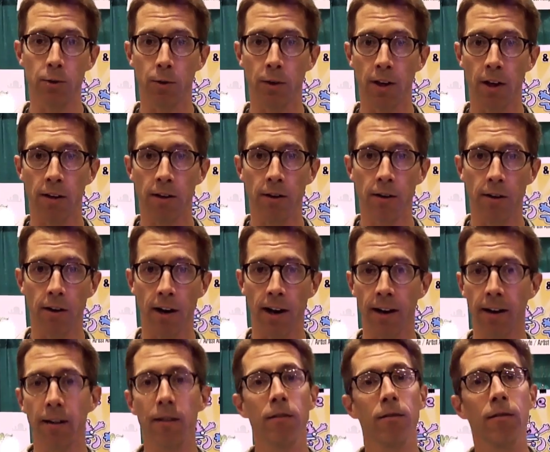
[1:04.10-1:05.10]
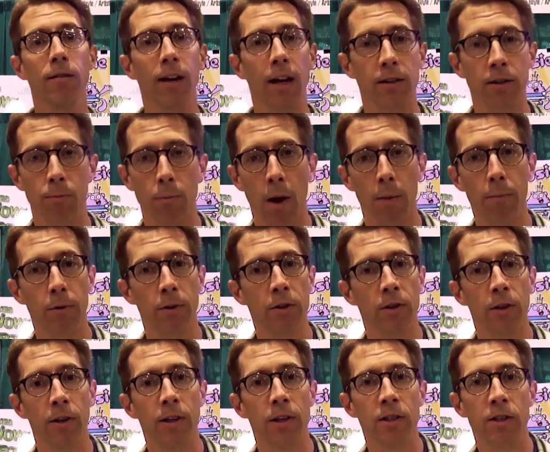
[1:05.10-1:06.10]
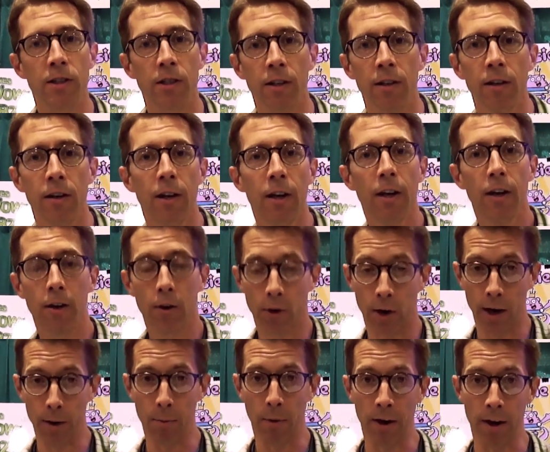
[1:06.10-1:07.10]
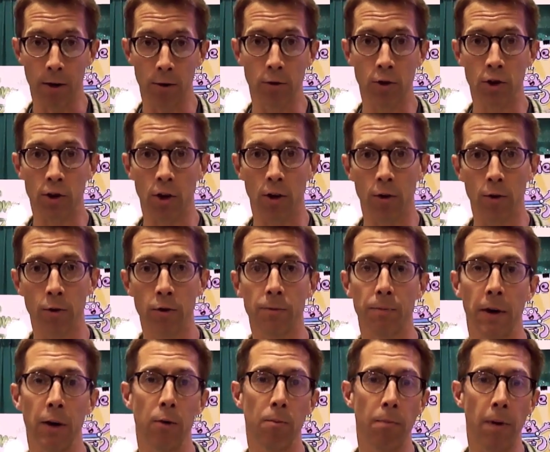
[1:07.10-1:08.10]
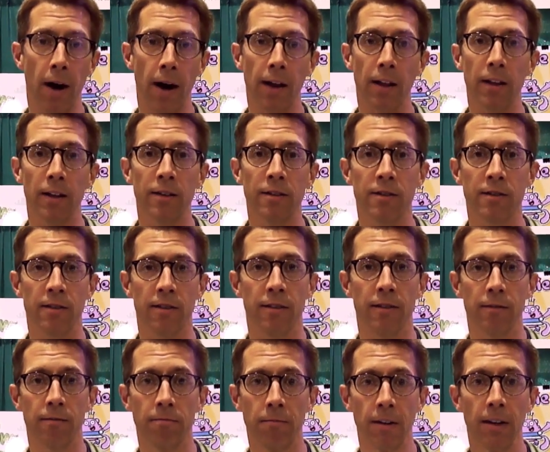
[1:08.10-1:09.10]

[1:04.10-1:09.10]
to another, and I got some opportunities to create my own shows, my own pilots, and